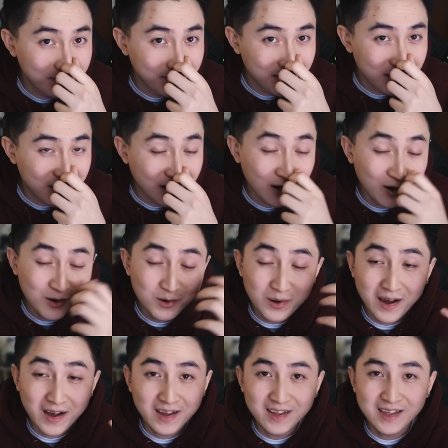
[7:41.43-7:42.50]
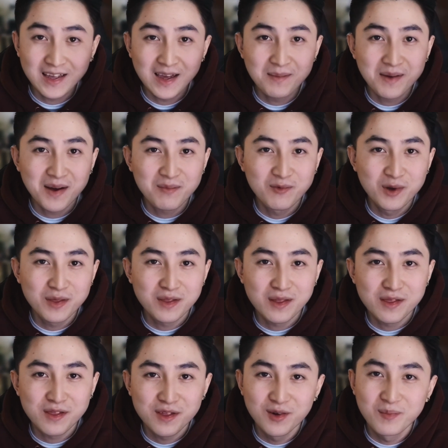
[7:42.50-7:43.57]
So I came up with a
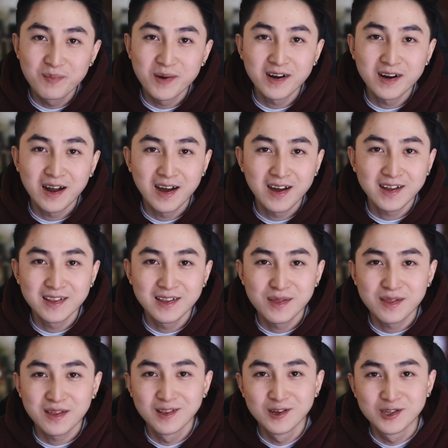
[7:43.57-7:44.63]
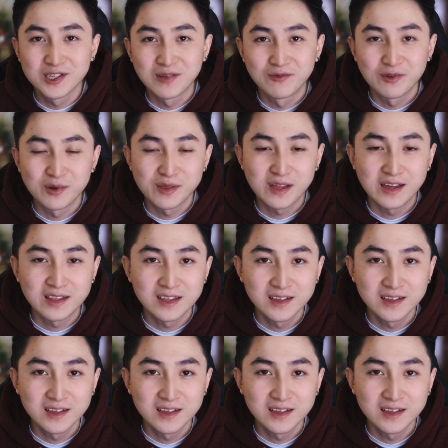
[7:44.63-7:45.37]
super ugly solution for that.